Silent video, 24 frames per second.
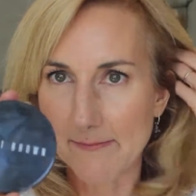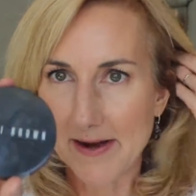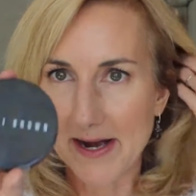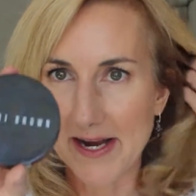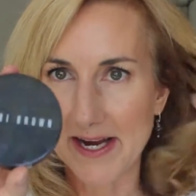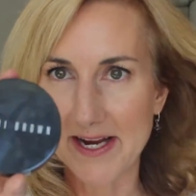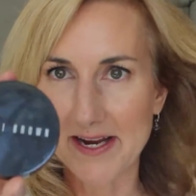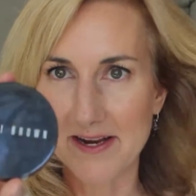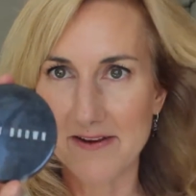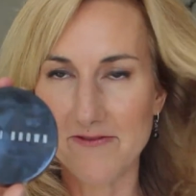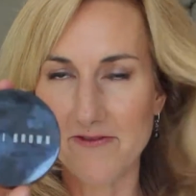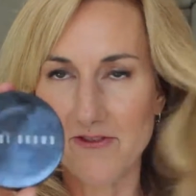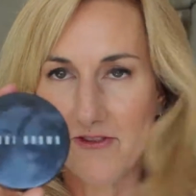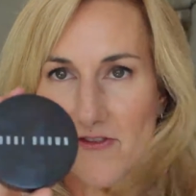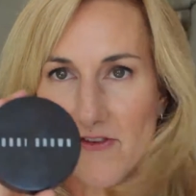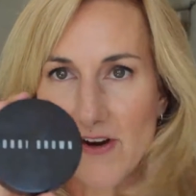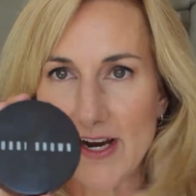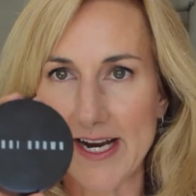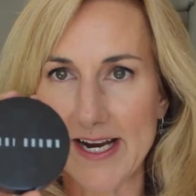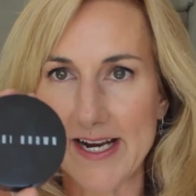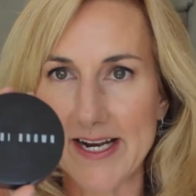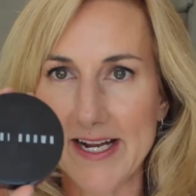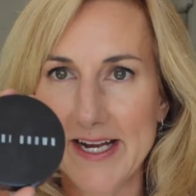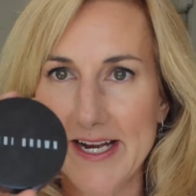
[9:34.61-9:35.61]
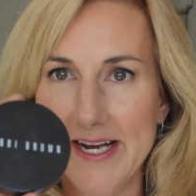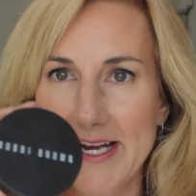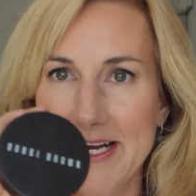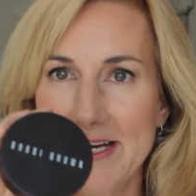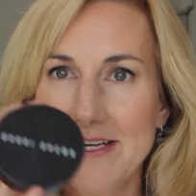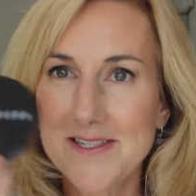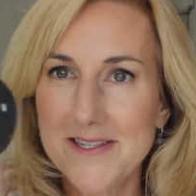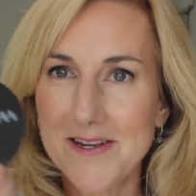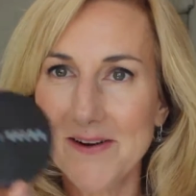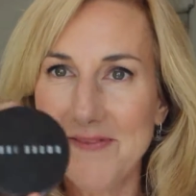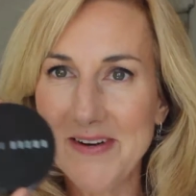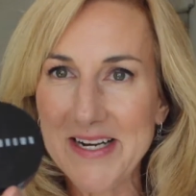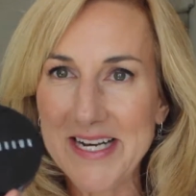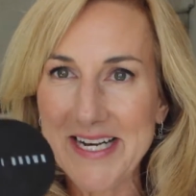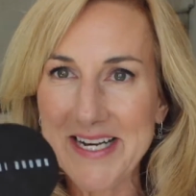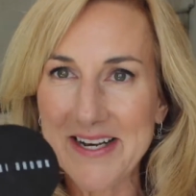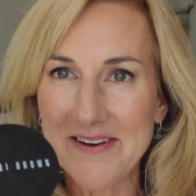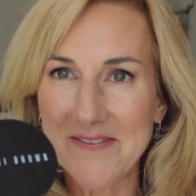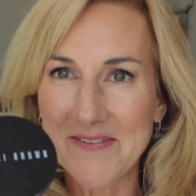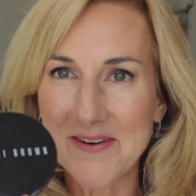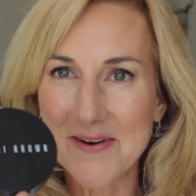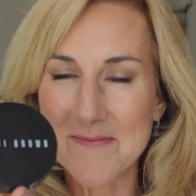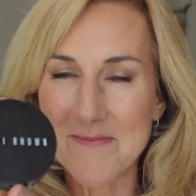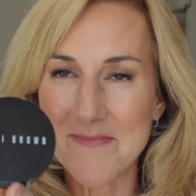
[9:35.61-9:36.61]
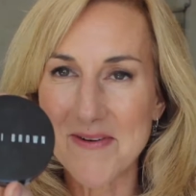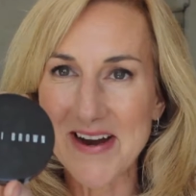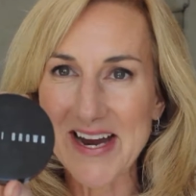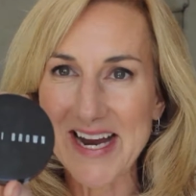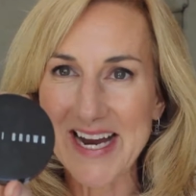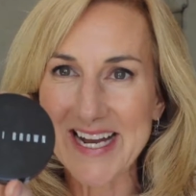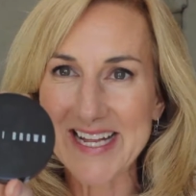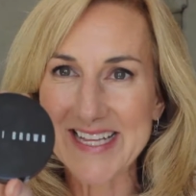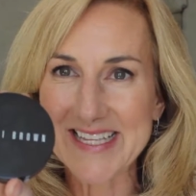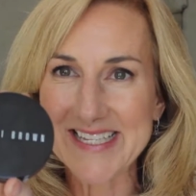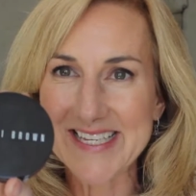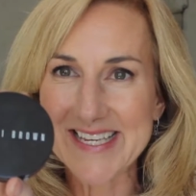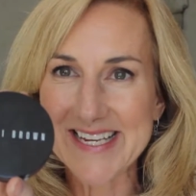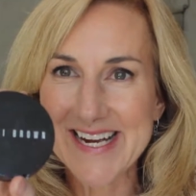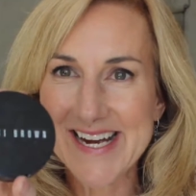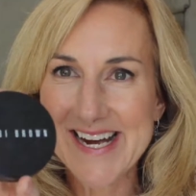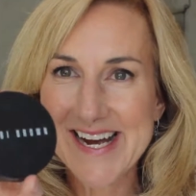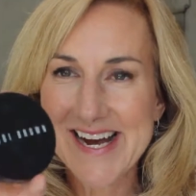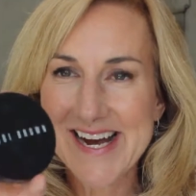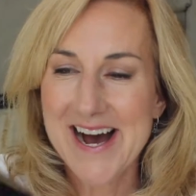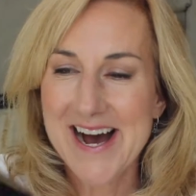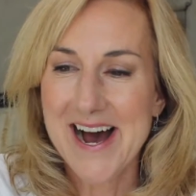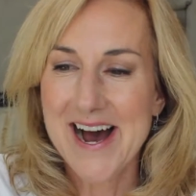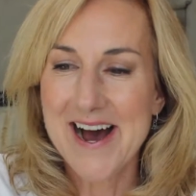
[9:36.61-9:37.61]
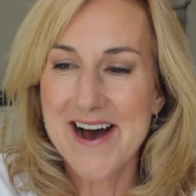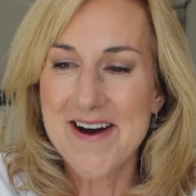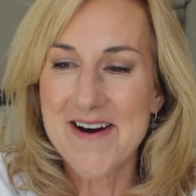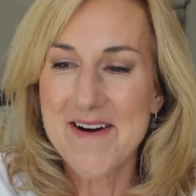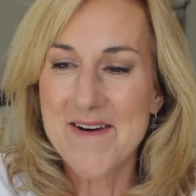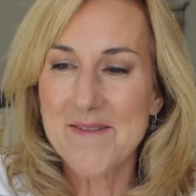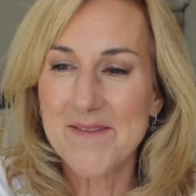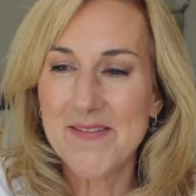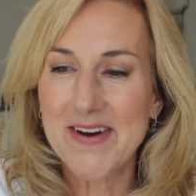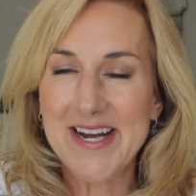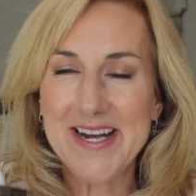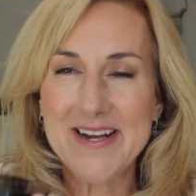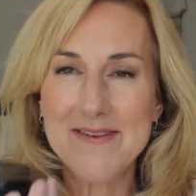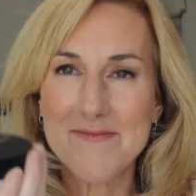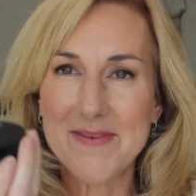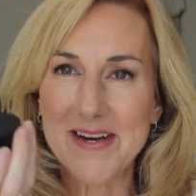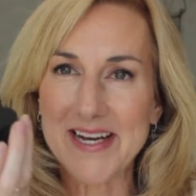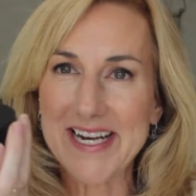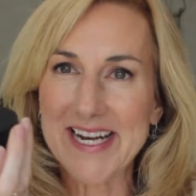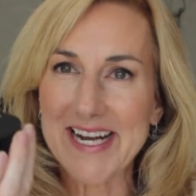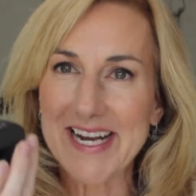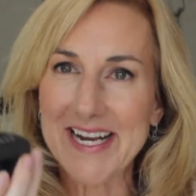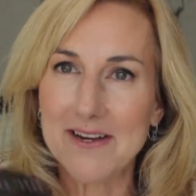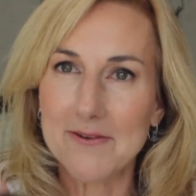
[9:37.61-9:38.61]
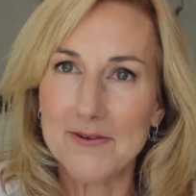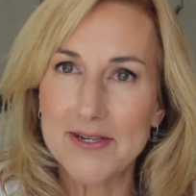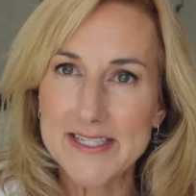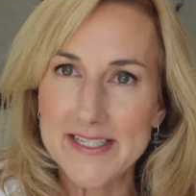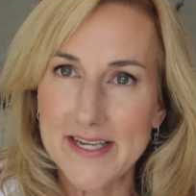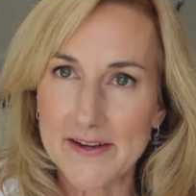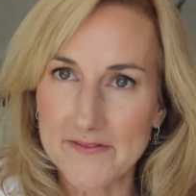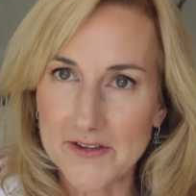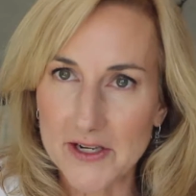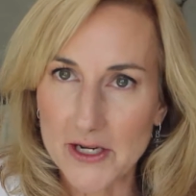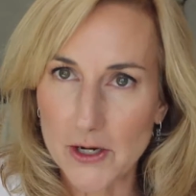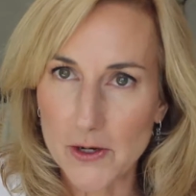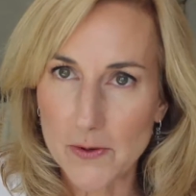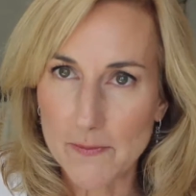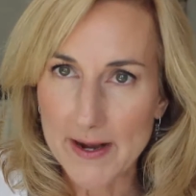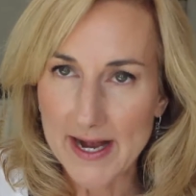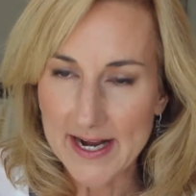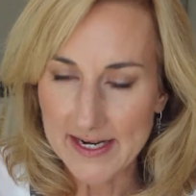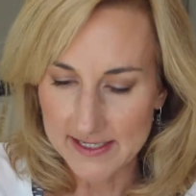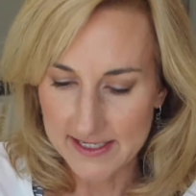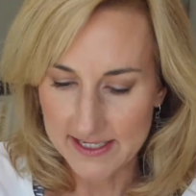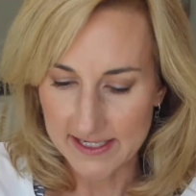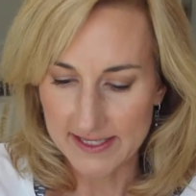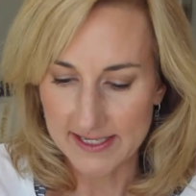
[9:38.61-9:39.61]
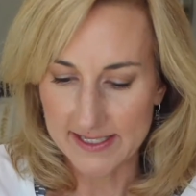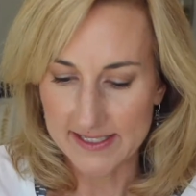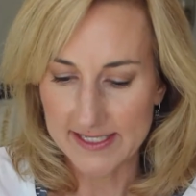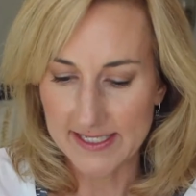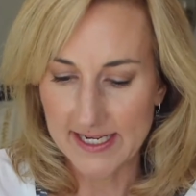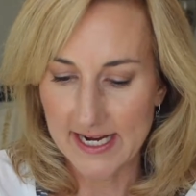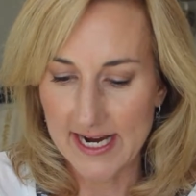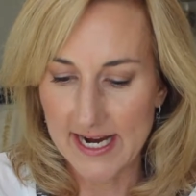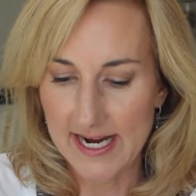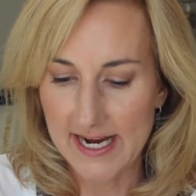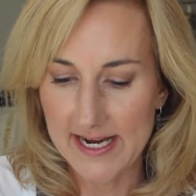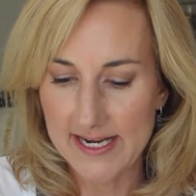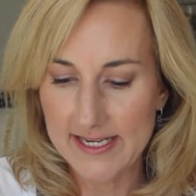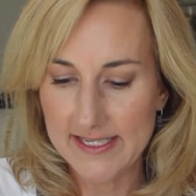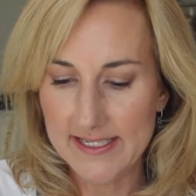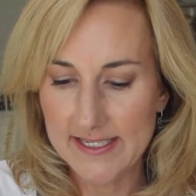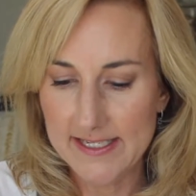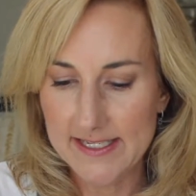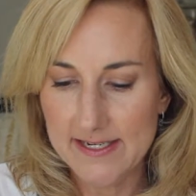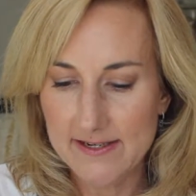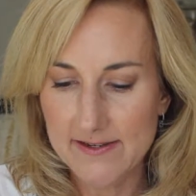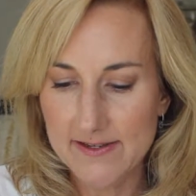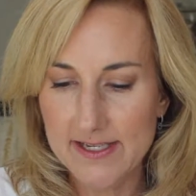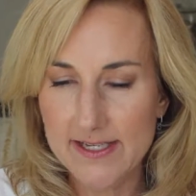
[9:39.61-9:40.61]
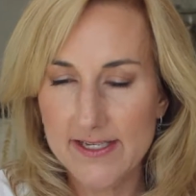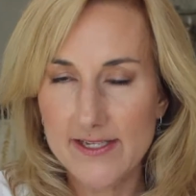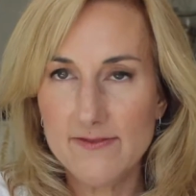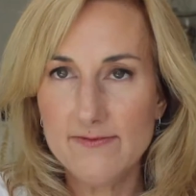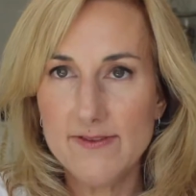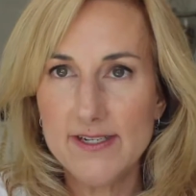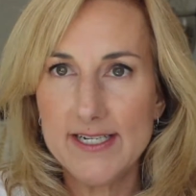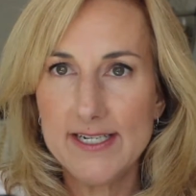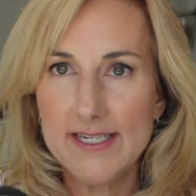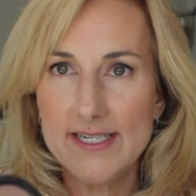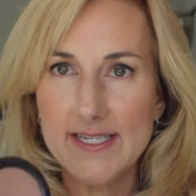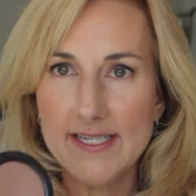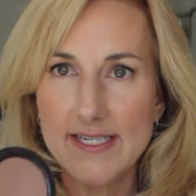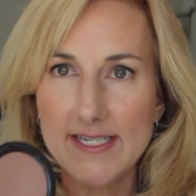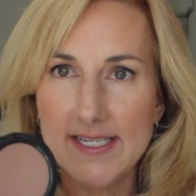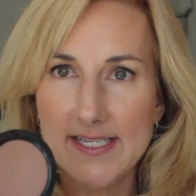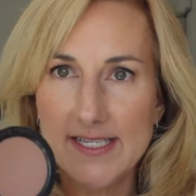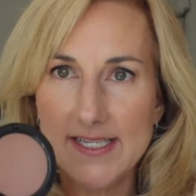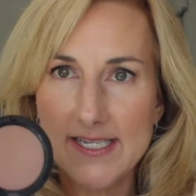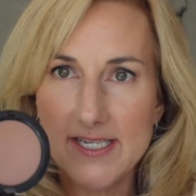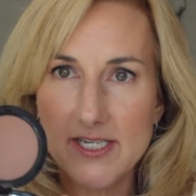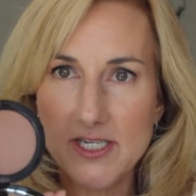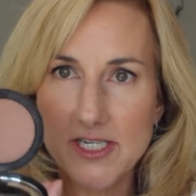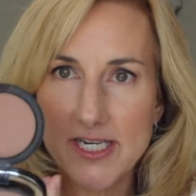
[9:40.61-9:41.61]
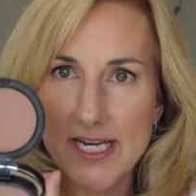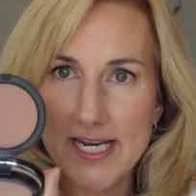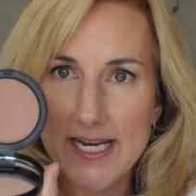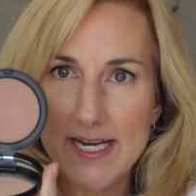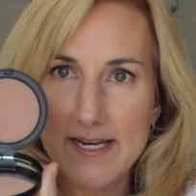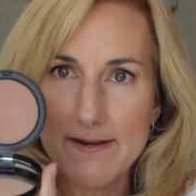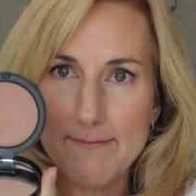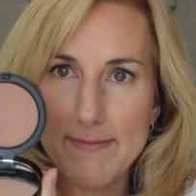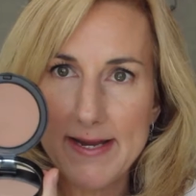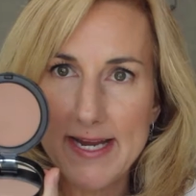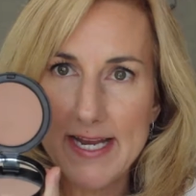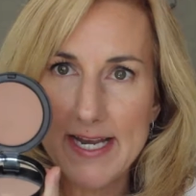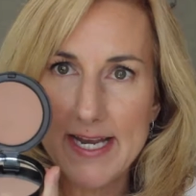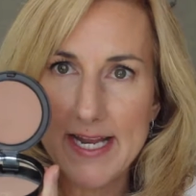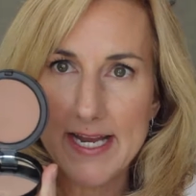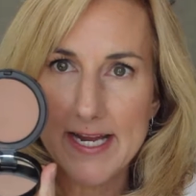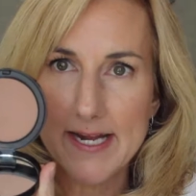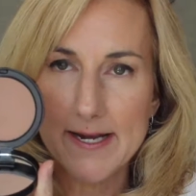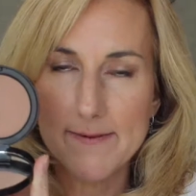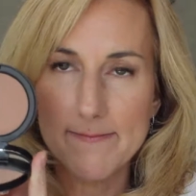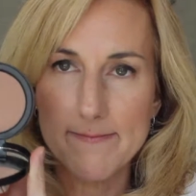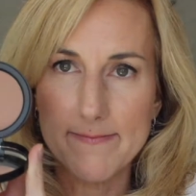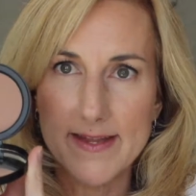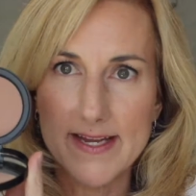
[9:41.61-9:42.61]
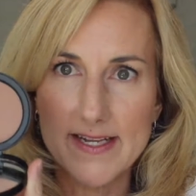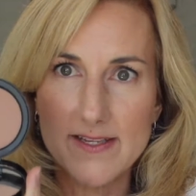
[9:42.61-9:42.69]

I have tried so many different brands, but I always have to go back to this guy. So this one is in the shade medium.